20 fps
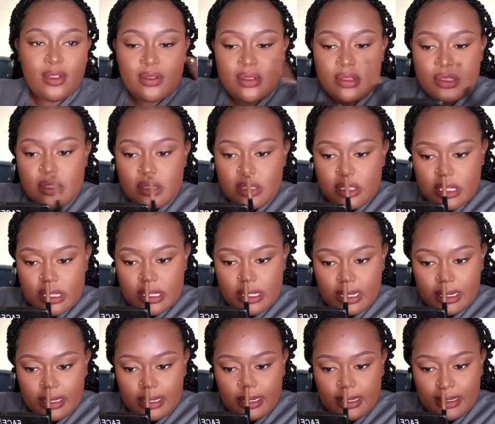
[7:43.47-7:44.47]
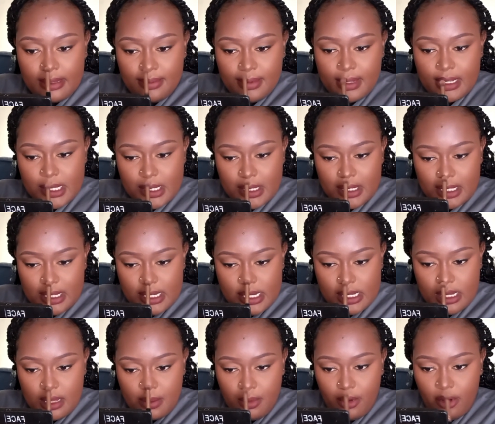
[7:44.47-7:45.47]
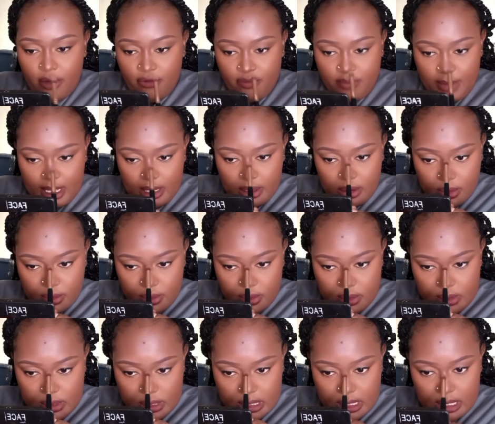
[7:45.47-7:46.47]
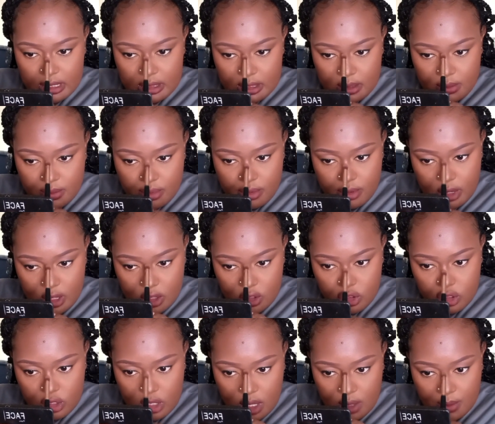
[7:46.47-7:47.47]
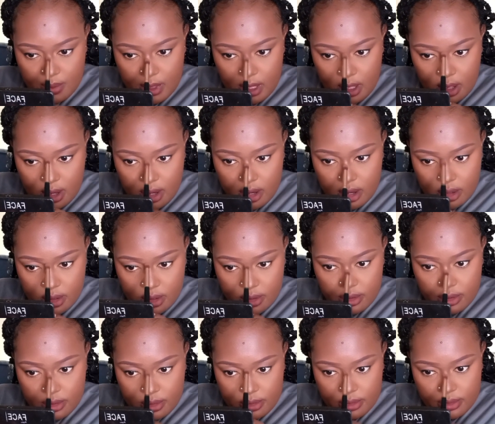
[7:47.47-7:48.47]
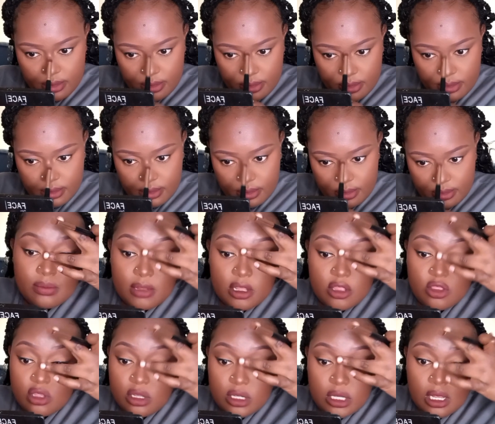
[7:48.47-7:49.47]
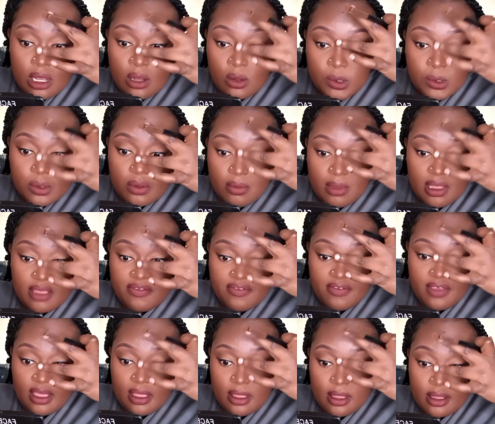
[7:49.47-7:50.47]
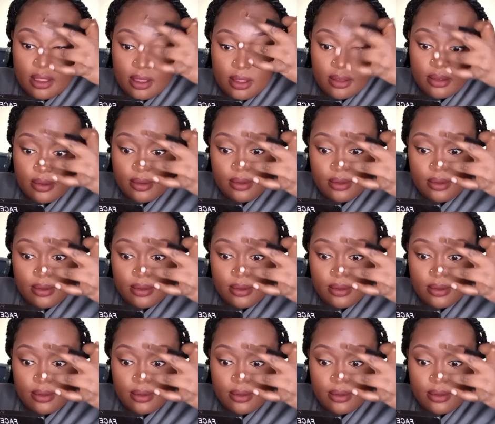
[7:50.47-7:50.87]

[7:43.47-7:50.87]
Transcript: Also just a little bit on the tip of my nose and the bridge up here. Smudge it out with my finger.